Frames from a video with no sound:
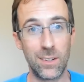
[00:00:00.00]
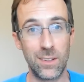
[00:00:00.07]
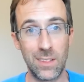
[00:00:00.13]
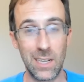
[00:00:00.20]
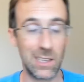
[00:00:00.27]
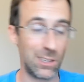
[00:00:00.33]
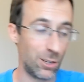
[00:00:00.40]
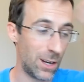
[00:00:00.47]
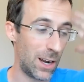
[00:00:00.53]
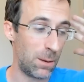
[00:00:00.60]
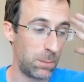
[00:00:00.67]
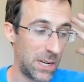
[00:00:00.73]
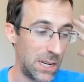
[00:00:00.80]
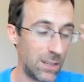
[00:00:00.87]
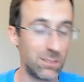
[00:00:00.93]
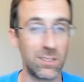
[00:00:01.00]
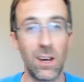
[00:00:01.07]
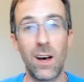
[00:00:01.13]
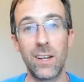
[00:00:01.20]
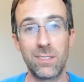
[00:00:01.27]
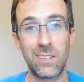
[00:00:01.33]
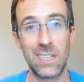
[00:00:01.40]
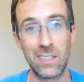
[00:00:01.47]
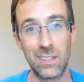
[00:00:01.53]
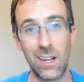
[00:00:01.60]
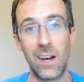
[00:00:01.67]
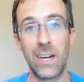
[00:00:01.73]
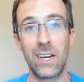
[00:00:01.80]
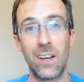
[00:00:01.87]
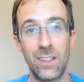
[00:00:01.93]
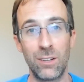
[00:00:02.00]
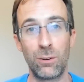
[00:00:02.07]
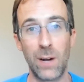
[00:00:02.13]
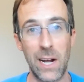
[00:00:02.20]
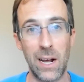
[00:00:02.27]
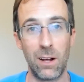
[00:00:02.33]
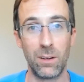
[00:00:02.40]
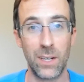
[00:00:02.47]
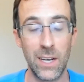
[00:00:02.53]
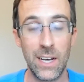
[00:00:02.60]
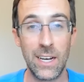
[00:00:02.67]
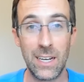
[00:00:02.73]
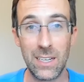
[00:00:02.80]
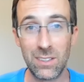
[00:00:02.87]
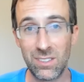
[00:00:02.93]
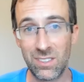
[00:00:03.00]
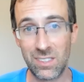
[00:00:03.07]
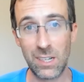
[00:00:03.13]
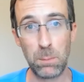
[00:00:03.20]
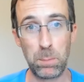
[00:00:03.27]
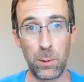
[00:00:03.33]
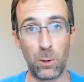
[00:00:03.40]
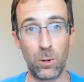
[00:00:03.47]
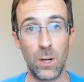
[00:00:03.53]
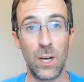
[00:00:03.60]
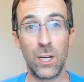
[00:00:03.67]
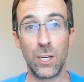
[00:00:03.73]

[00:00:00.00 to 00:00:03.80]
that they're going to be exhausted lying on the ground is simple.